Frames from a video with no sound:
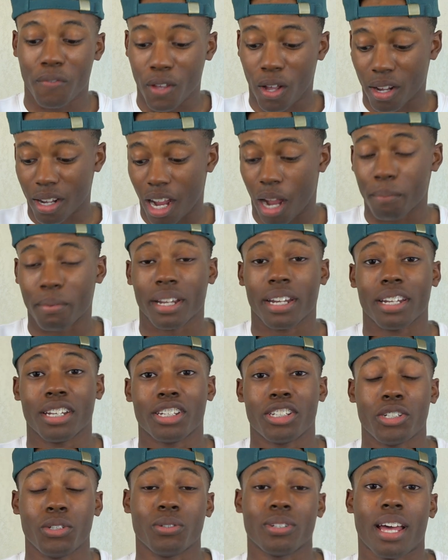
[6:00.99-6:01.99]
if y'all copped any of
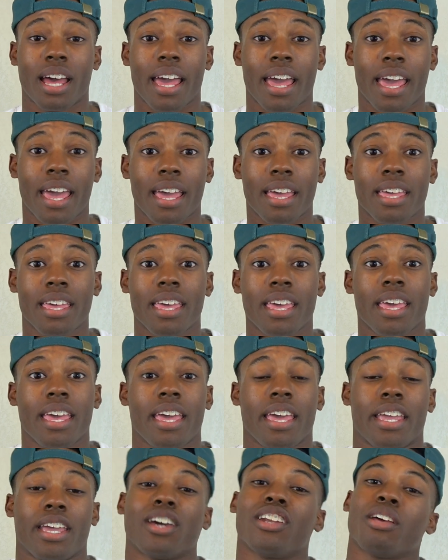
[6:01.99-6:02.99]
the shoes I had.
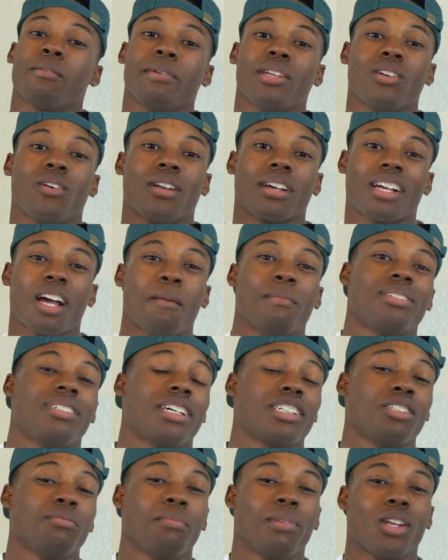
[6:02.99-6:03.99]
Y'all let me know in the comment
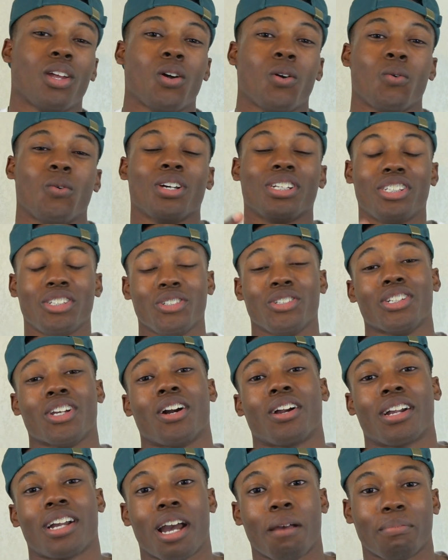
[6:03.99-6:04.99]
section below what shoes
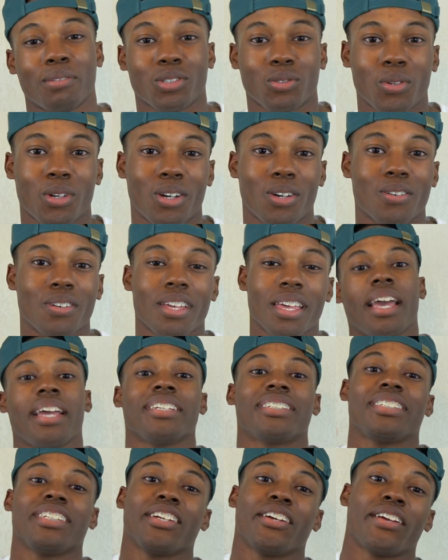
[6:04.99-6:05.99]
y'all copped as well.
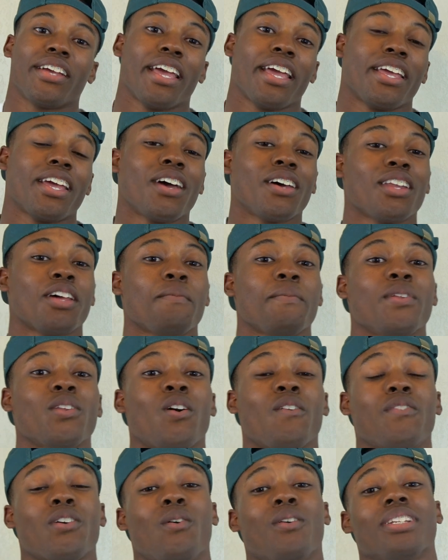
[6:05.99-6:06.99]
Hey, sneaker gang. Y'all let me
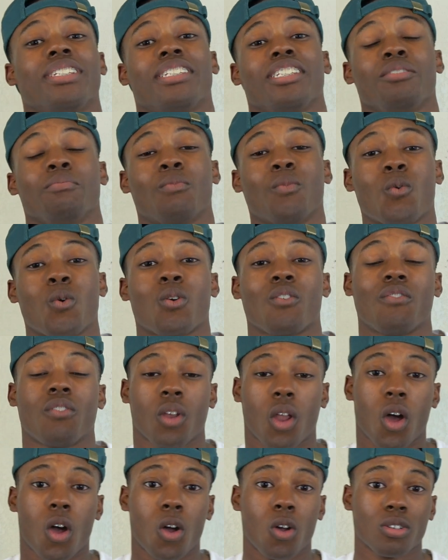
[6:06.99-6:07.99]
know if y'all want to see more
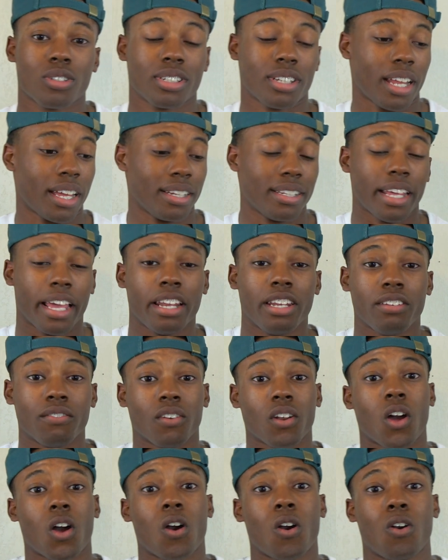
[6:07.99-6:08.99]
vlogs, like daily
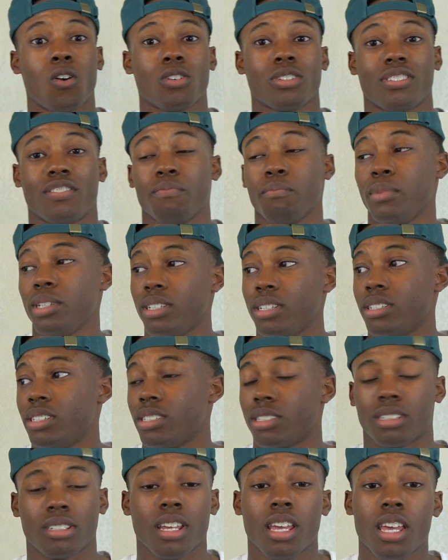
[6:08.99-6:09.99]
vlogs of me
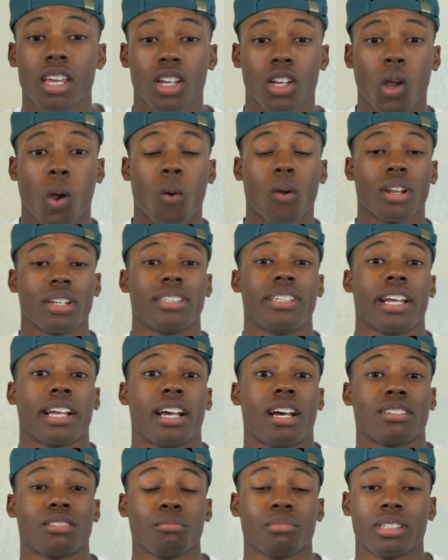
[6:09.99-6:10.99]
just going to check
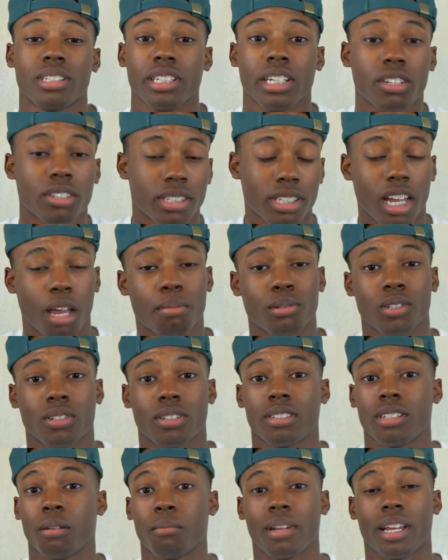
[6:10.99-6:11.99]
out some sneaker shops or
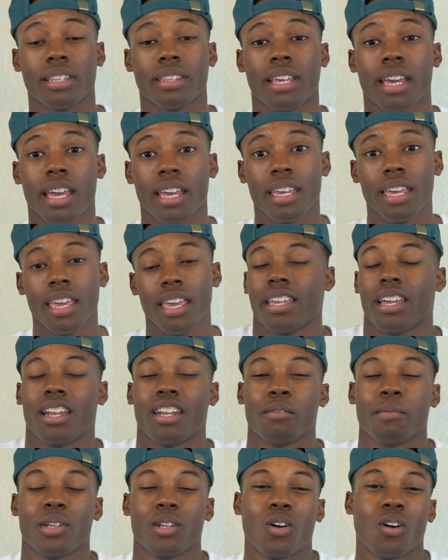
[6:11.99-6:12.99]
something like that. Y'all
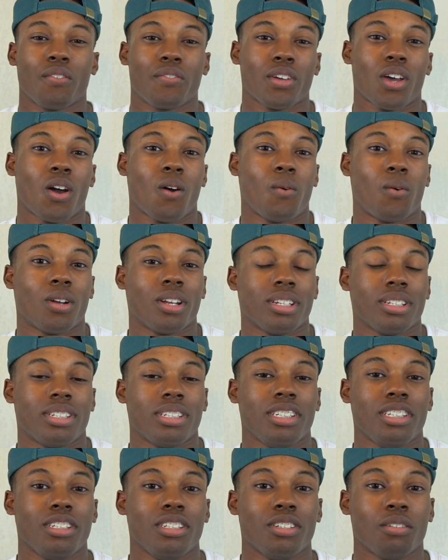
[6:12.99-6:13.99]
let me know if y'all want to
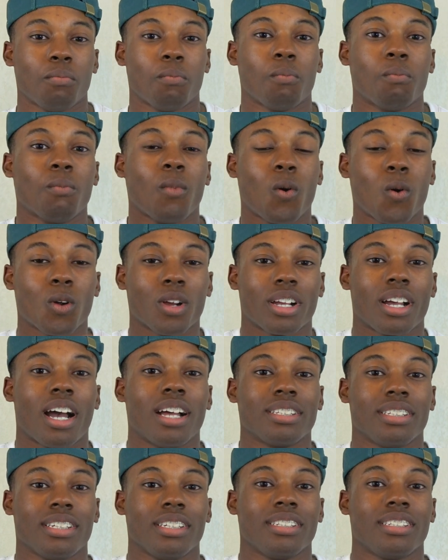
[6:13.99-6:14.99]
see more
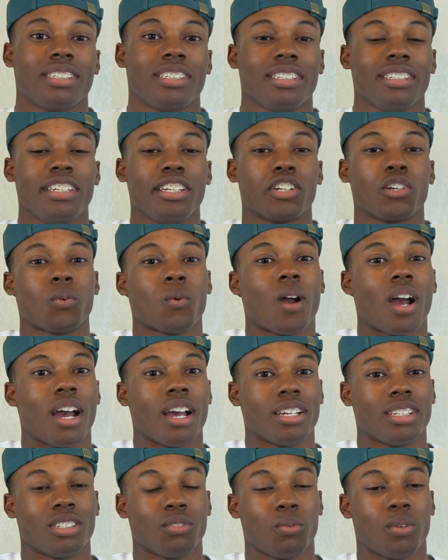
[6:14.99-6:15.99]
content sneaker
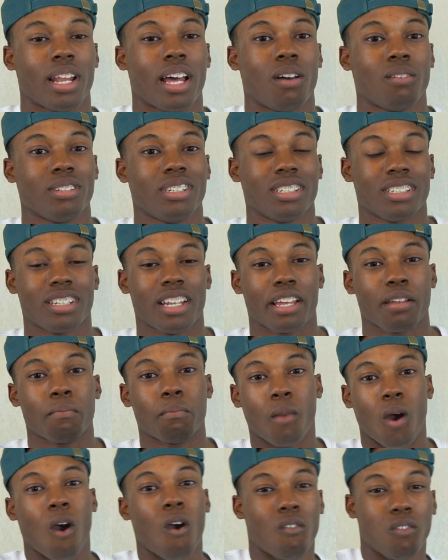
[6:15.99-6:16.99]
wise without just like
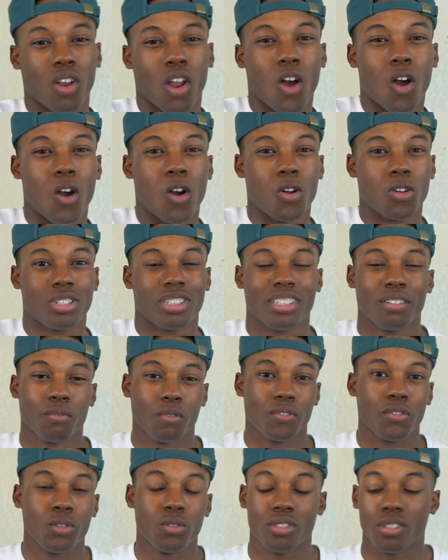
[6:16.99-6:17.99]
mall vlogs and
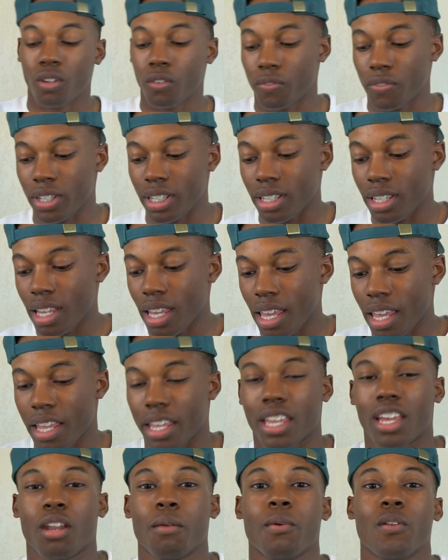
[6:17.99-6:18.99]
reviews on feet.
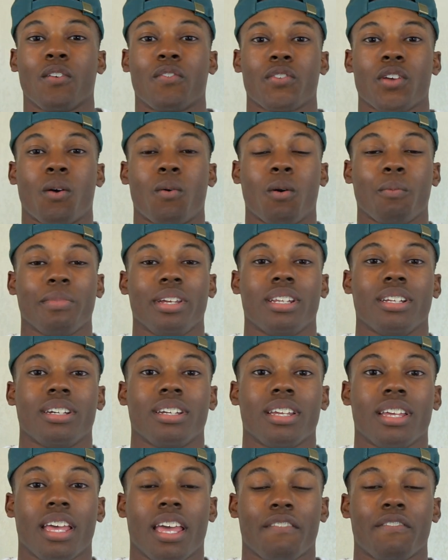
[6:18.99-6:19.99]
Y'all let me know if y'all want me to,
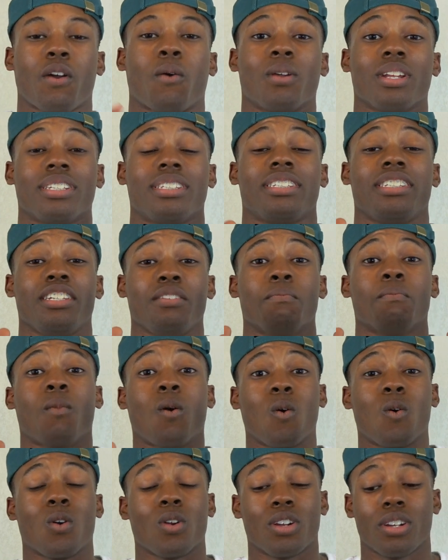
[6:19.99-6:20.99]
if y'all want to see
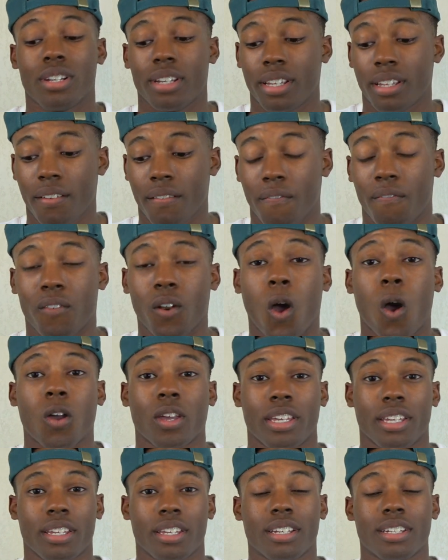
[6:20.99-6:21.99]
more
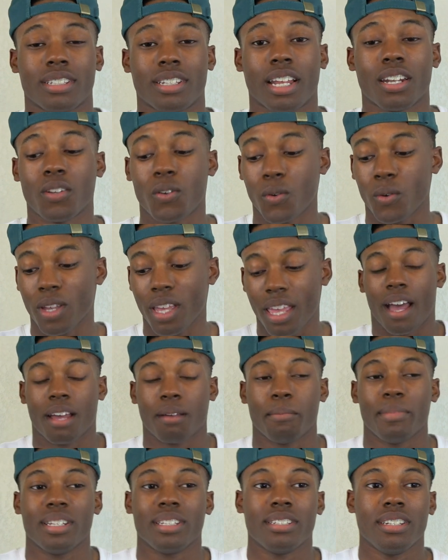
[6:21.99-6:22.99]
vlogging, because I know
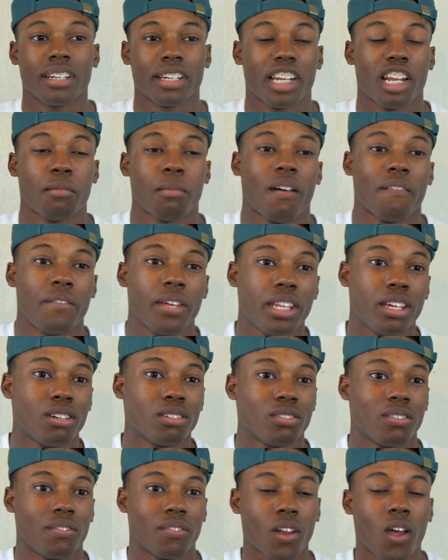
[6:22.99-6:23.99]
I've been looking at my
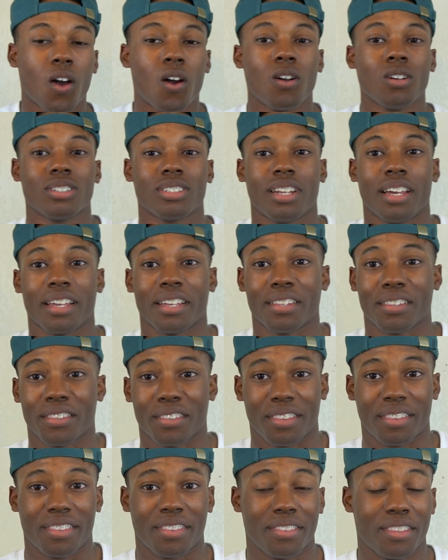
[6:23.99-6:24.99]
videos and vlogs, like
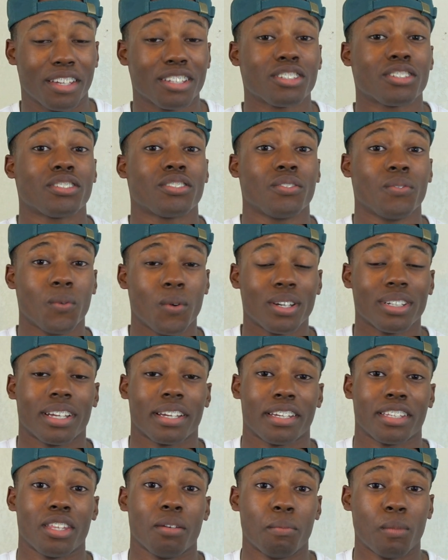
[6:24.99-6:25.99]
that's the ones
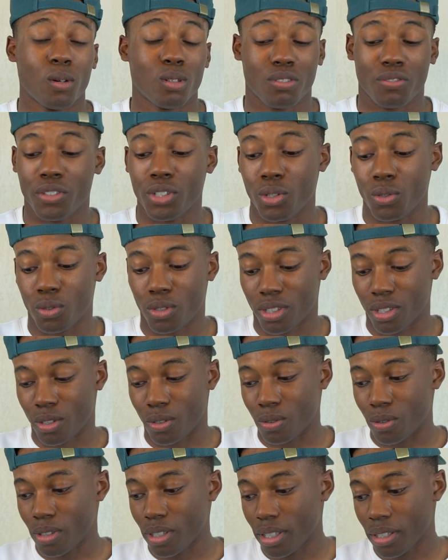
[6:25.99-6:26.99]
I get the most views.
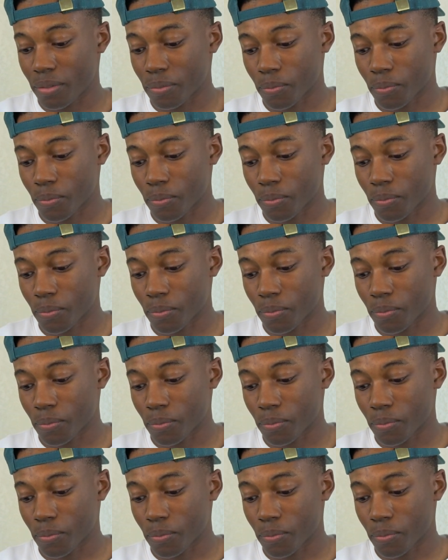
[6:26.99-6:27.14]
So